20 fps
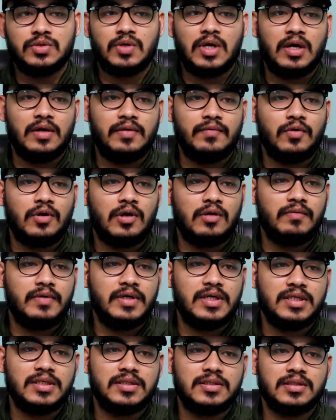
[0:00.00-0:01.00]
so I
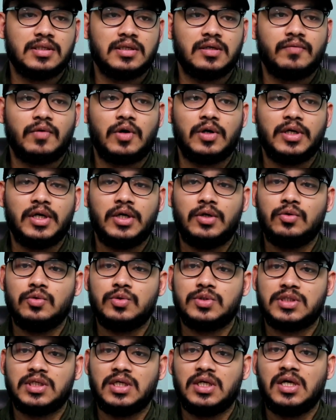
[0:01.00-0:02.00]
always wanted
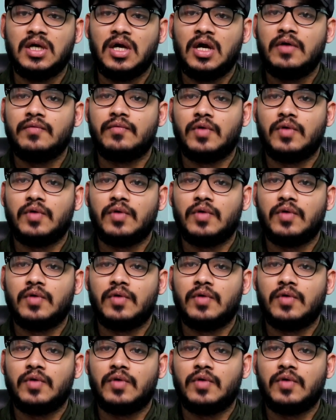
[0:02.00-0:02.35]
to see